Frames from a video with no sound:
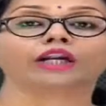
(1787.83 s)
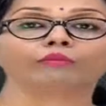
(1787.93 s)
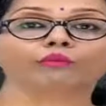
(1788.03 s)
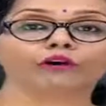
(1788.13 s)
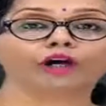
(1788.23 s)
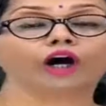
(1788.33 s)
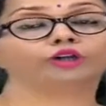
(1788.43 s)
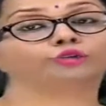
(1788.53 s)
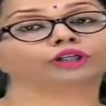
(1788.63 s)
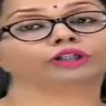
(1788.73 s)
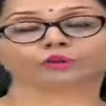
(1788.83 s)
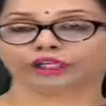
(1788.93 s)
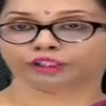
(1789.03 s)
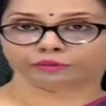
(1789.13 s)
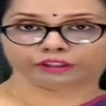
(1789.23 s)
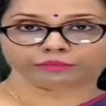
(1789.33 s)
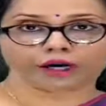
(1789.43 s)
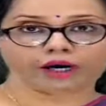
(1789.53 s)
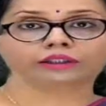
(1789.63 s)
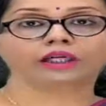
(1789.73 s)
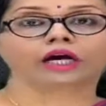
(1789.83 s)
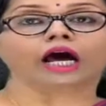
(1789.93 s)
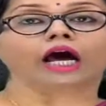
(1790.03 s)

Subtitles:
Now moving on to the treatment part.